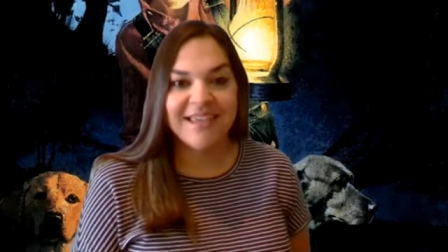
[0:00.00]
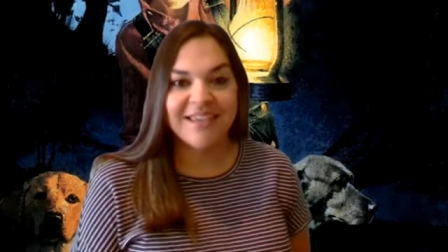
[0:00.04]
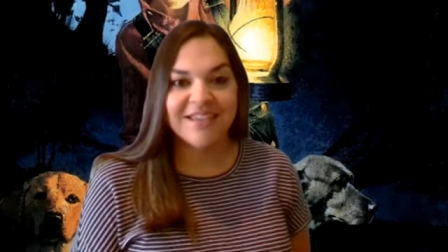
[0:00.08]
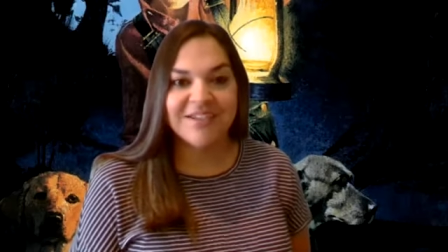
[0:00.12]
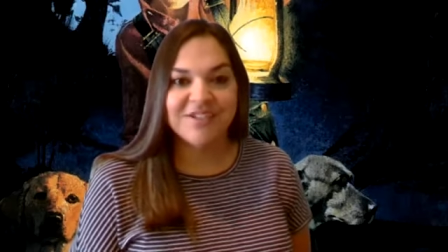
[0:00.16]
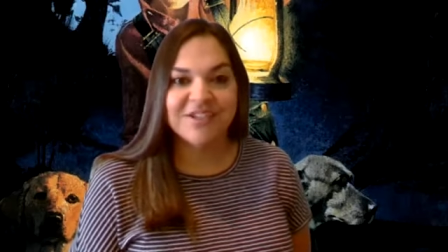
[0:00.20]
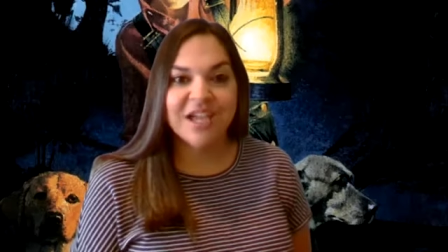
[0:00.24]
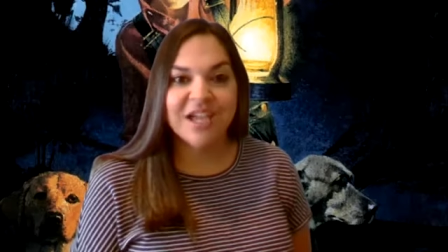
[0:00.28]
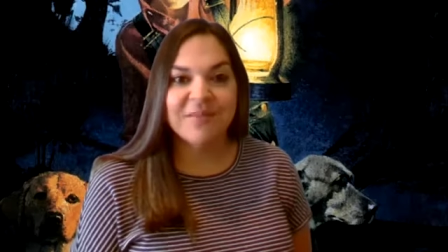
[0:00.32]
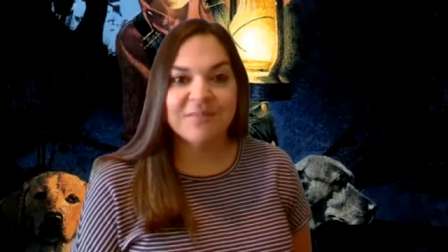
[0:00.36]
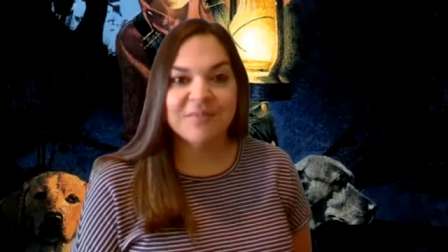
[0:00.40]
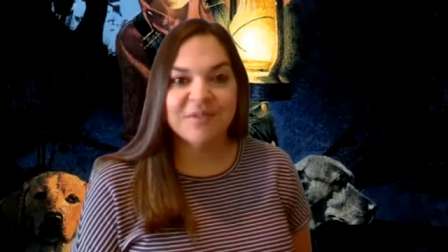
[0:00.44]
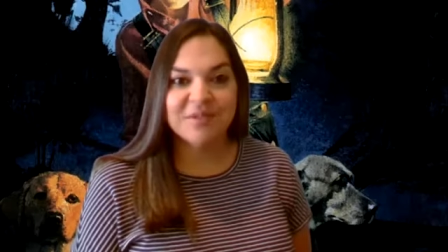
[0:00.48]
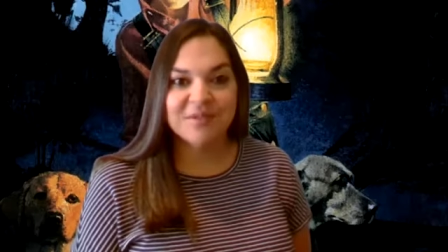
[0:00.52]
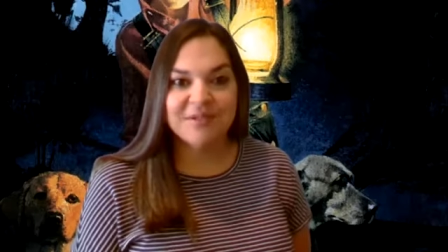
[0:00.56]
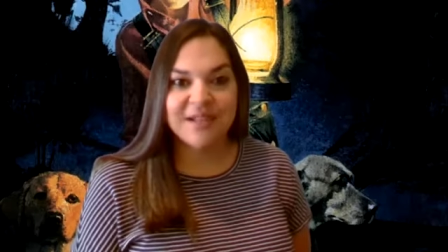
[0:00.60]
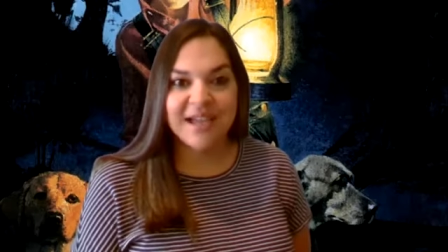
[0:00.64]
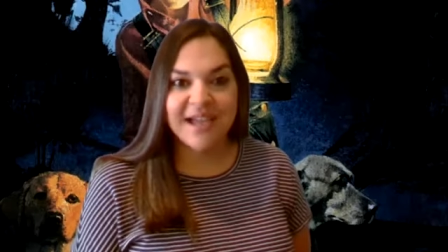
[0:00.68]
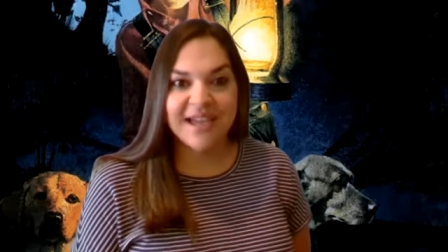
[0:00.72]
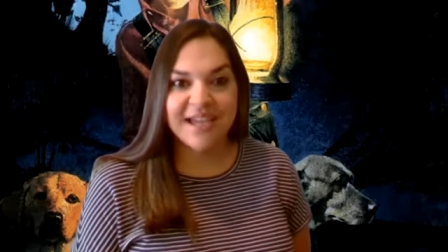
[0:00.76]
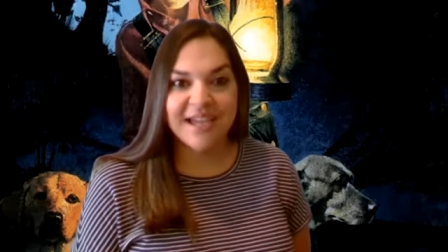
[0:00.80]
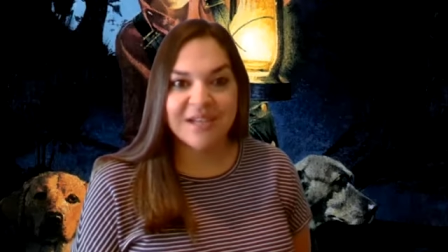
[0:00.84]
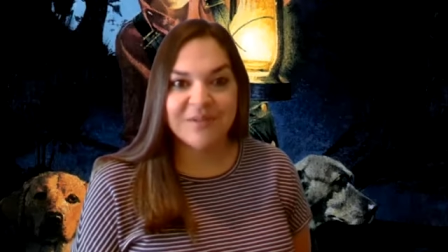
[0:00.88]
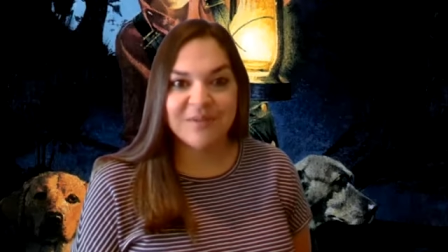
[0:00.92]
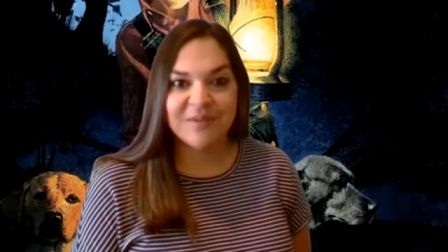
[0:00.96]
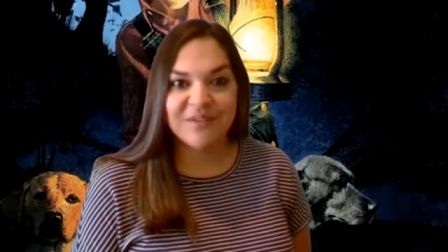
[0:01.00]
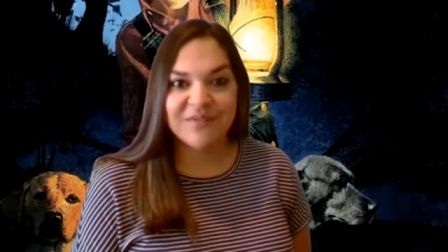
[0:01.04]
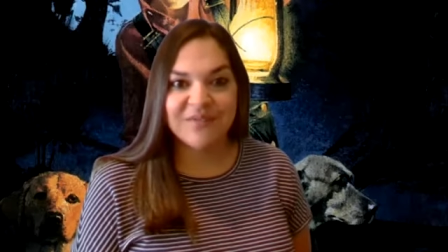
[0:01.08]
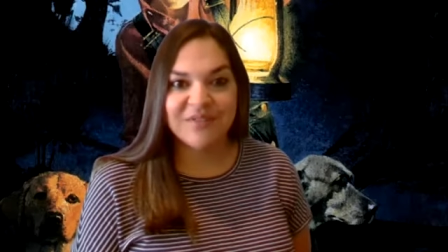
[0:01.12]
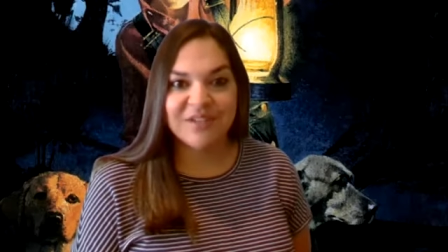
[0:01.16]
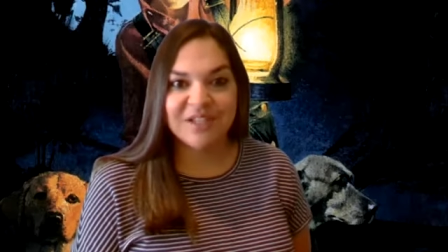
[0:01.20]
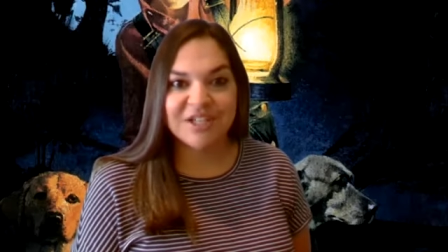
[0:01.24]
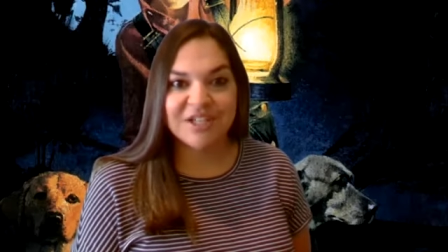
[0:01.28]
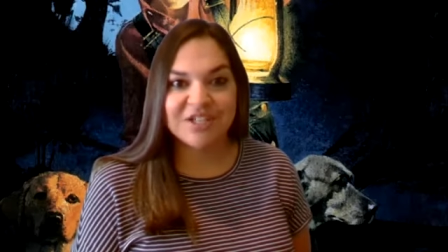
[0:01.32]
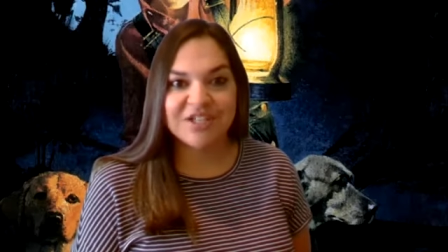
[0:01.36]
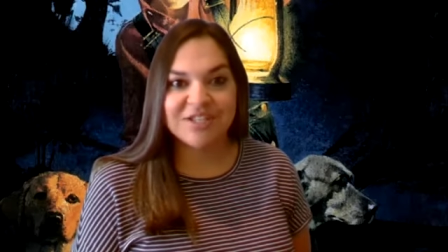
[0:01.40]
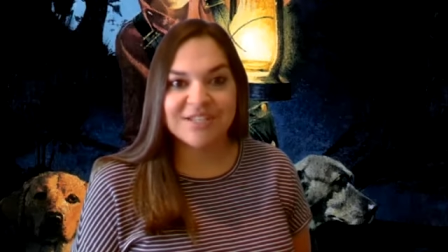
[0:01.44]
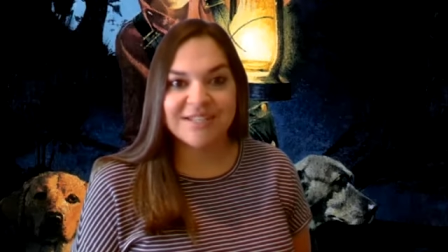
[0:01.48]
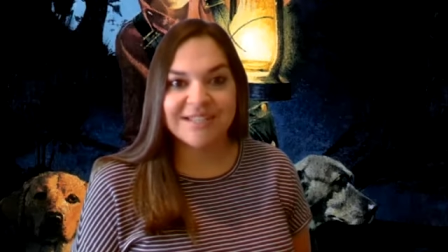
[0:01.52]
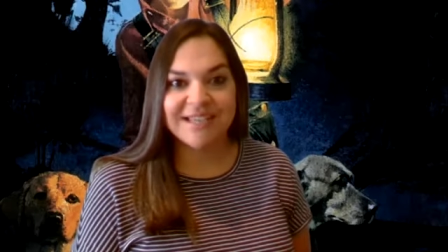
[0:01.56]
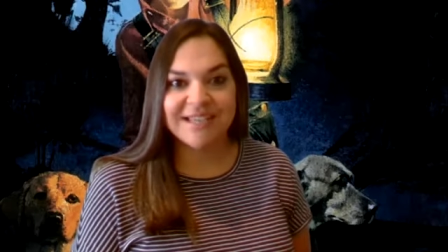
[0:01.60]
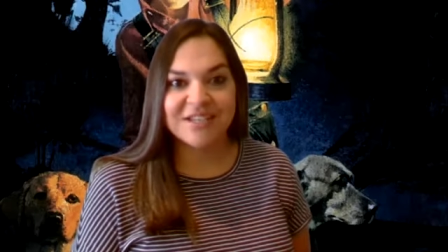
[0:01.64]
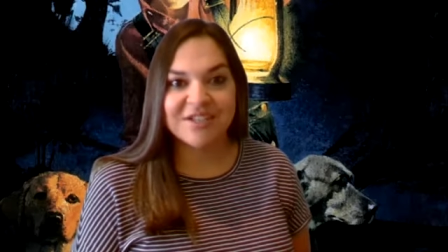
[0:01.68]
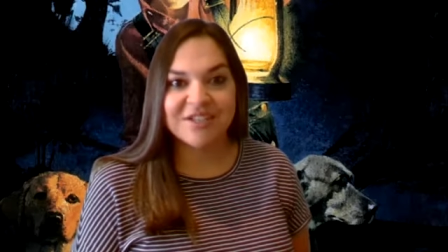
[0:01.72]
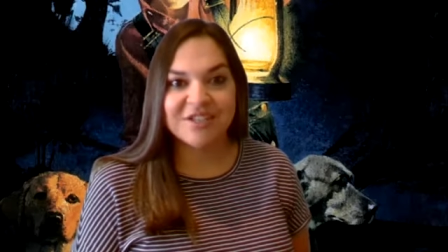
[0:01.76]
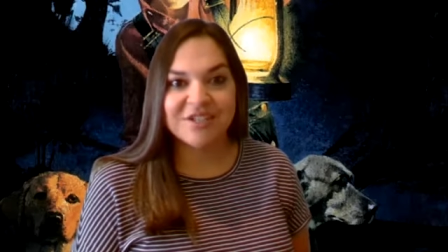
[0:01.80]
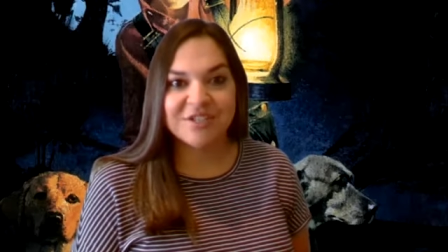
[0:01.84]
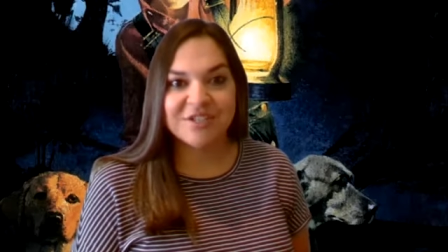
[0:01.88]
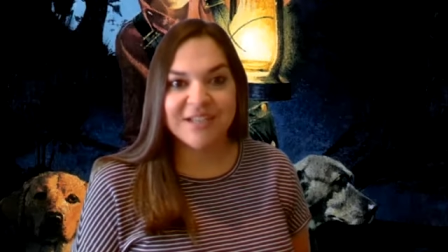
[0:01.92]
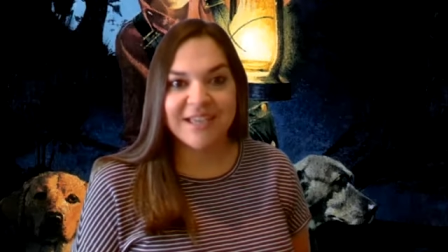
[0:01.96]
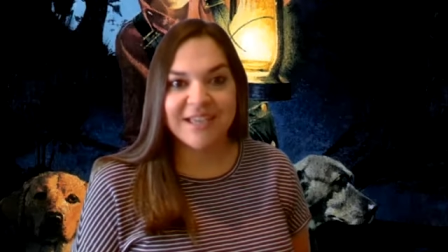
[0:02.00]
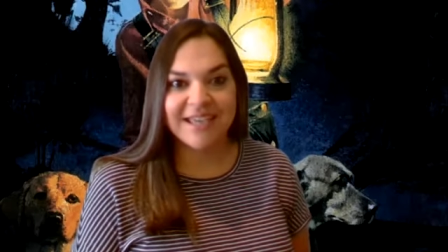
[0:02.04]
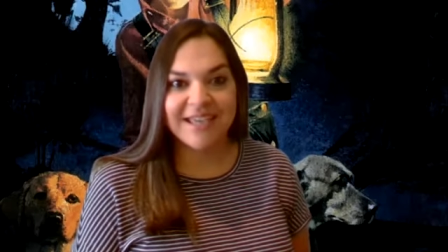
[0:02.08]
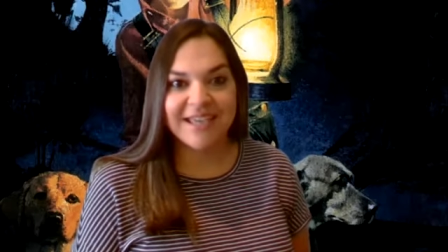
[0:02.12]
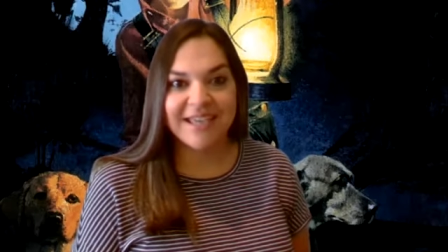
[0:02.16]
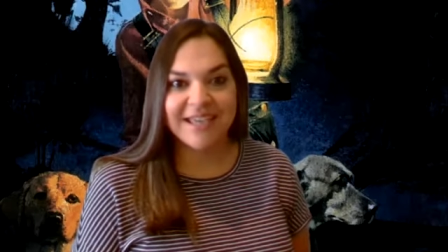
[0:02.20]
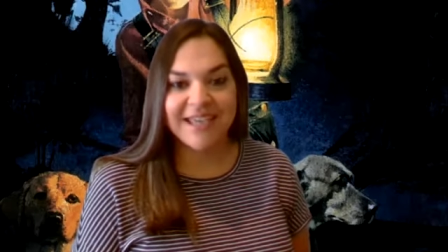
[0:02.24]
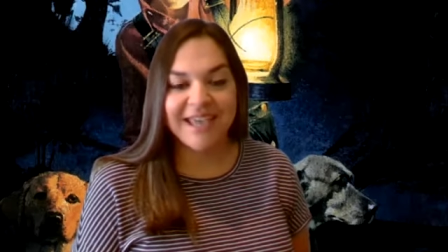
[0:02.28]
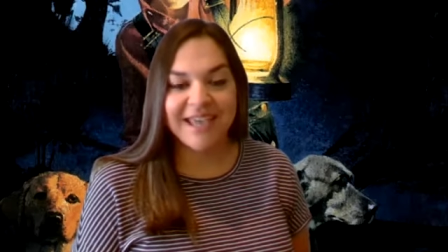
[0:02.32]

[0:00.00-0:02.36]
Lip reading: Chapter 9 we finished yesterday